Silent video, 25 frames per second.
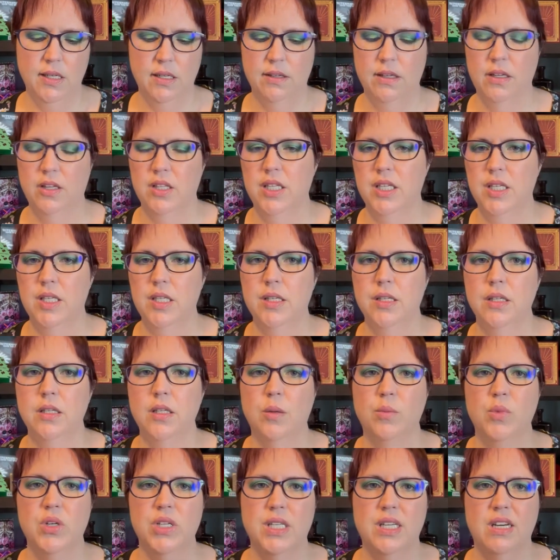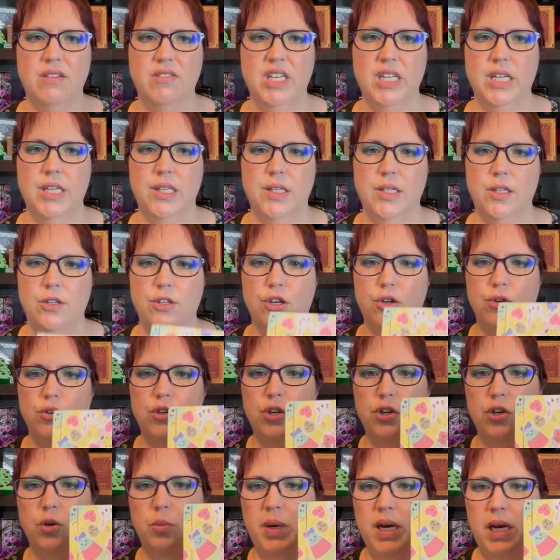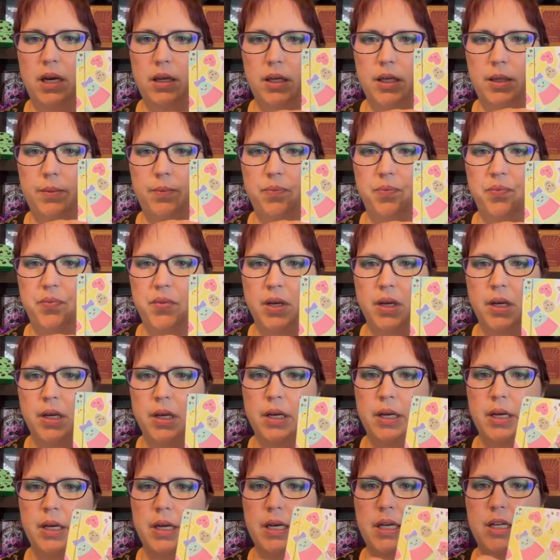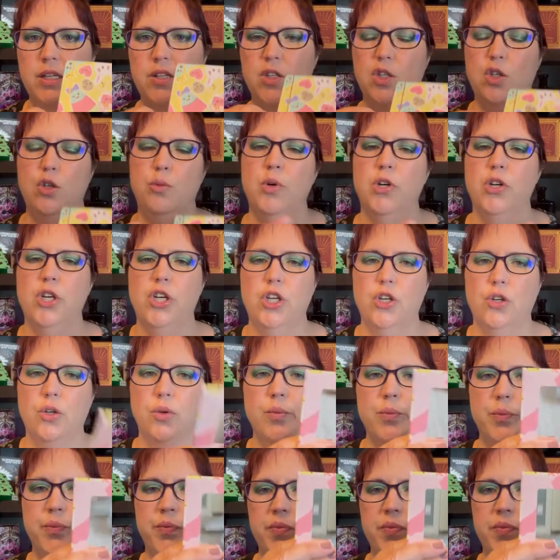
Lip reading: Now this number 7 is the Tokyo palette. It's super cute.